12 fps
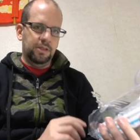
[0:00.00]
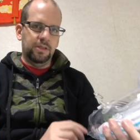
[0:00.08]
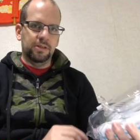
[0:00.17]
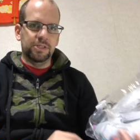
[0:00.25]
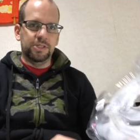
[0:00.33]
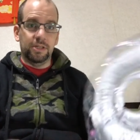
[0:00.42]

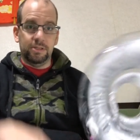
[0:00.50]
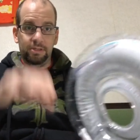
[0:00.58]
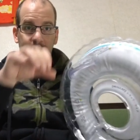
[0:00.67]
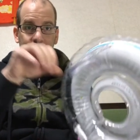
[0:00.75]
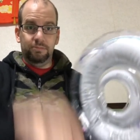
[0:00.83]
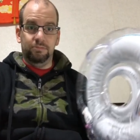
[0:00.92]
there's a chance he
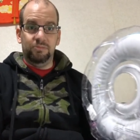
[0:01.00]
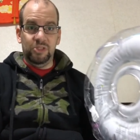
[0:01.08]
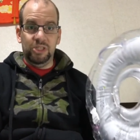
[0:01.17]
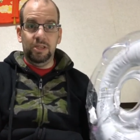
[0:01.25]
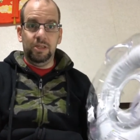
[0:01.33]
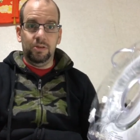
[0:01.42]
could
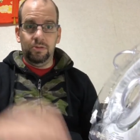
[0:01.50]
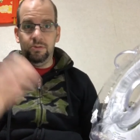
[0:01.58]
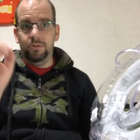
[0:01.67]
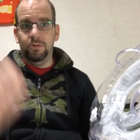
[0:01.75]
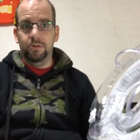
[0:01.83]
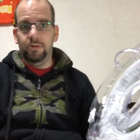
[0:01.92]
sink
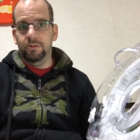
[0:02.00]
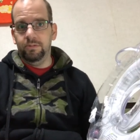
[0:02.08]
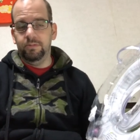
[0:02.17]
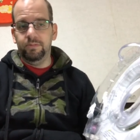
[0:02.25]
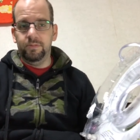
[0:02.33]
or